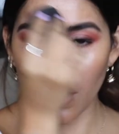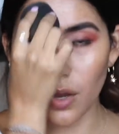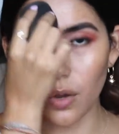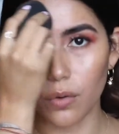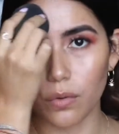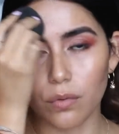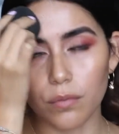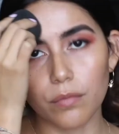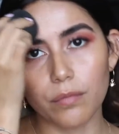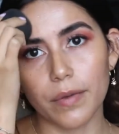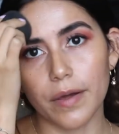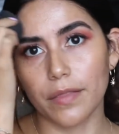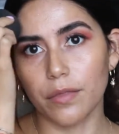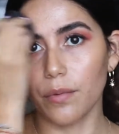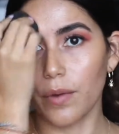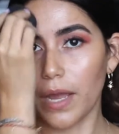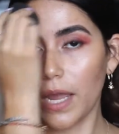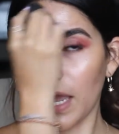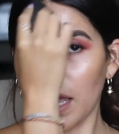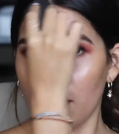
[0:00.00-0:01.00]
Oh, by the
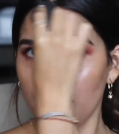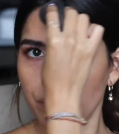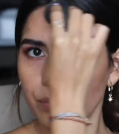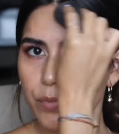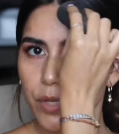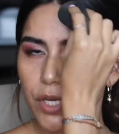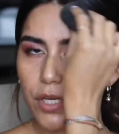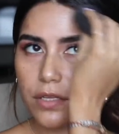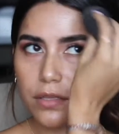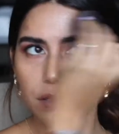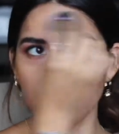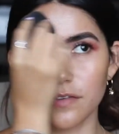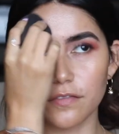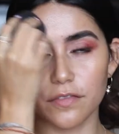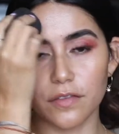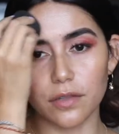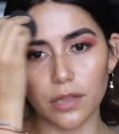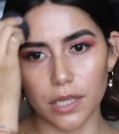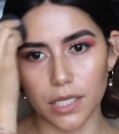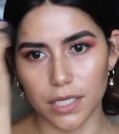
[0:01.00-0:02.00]
way, I'm gonna leave
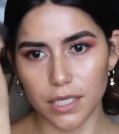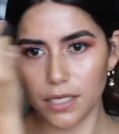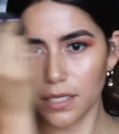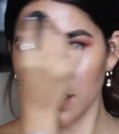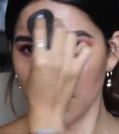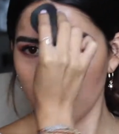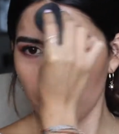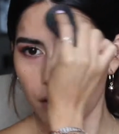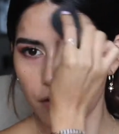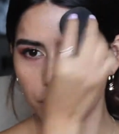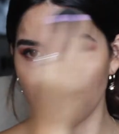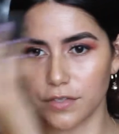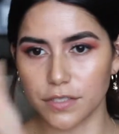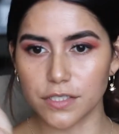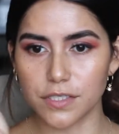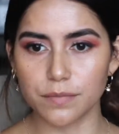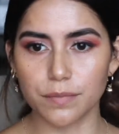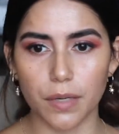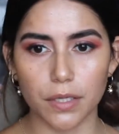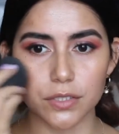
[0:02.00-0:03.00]
the link of
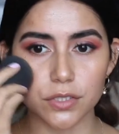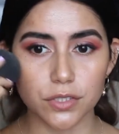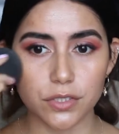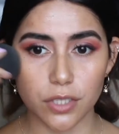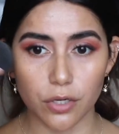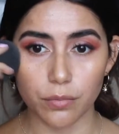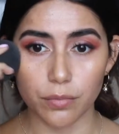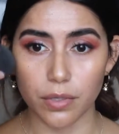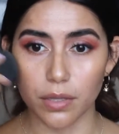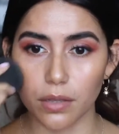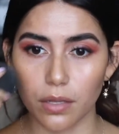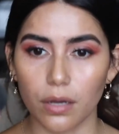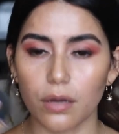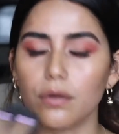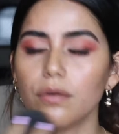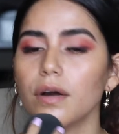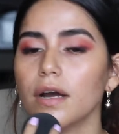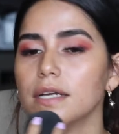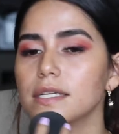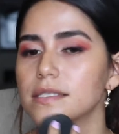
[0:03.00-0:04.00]
this sponge down
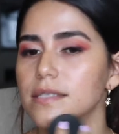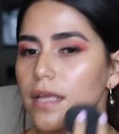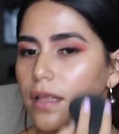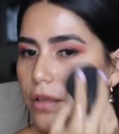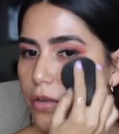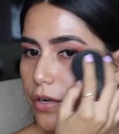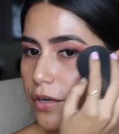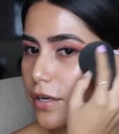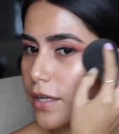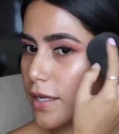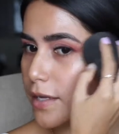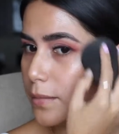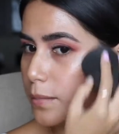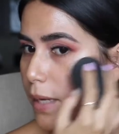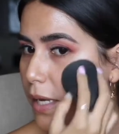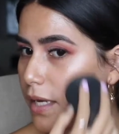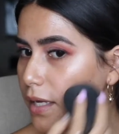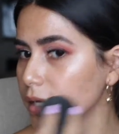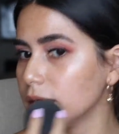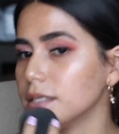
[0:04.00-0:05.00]
below. I sell it on
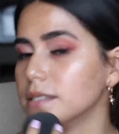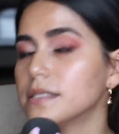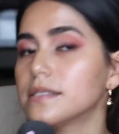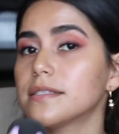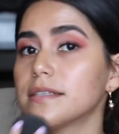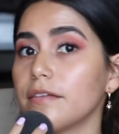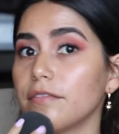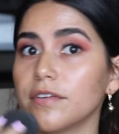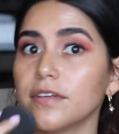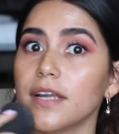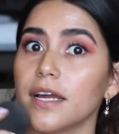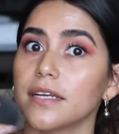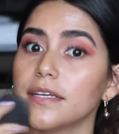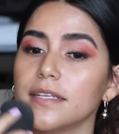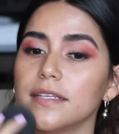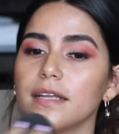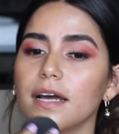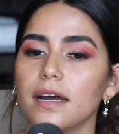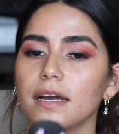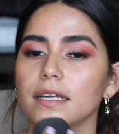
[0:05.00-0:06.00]
eBay. It's
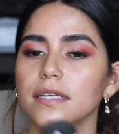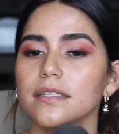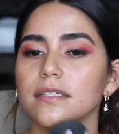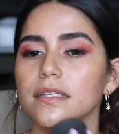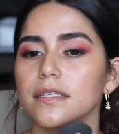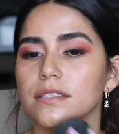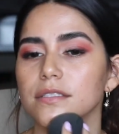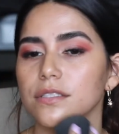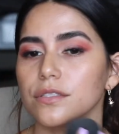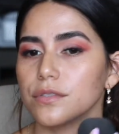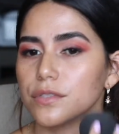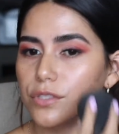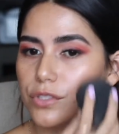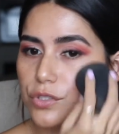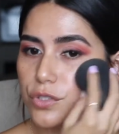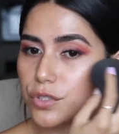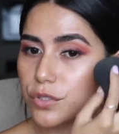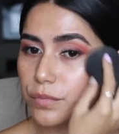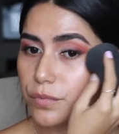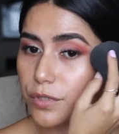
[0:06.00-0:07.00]
$7.99, so it's
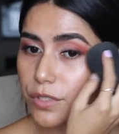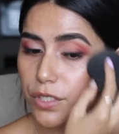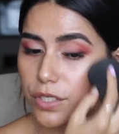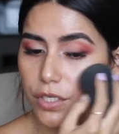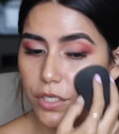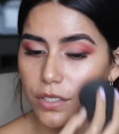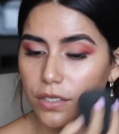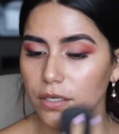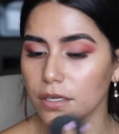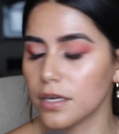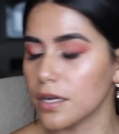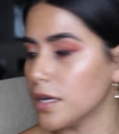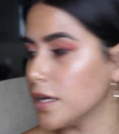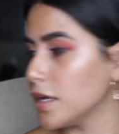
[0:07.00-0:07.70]
super good.